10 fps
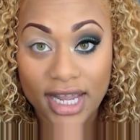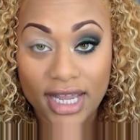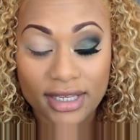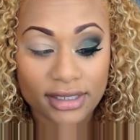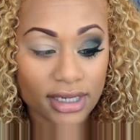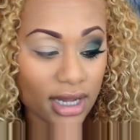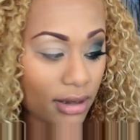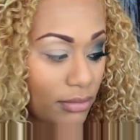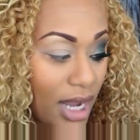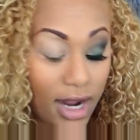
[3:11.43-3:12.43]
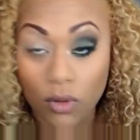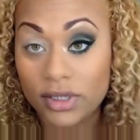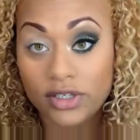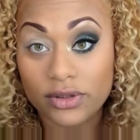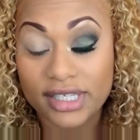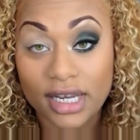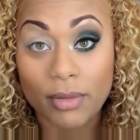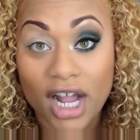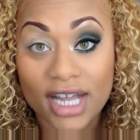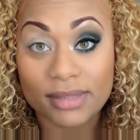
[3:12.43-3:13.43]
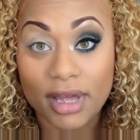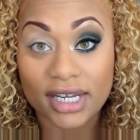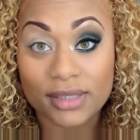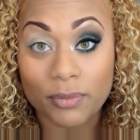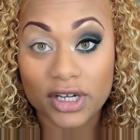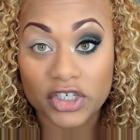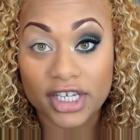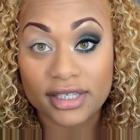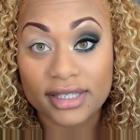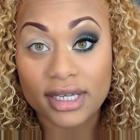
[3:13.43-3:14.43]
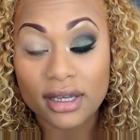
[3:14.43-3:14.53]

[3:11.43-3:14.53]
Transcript: And I always use Sigma Cosmetics brushes.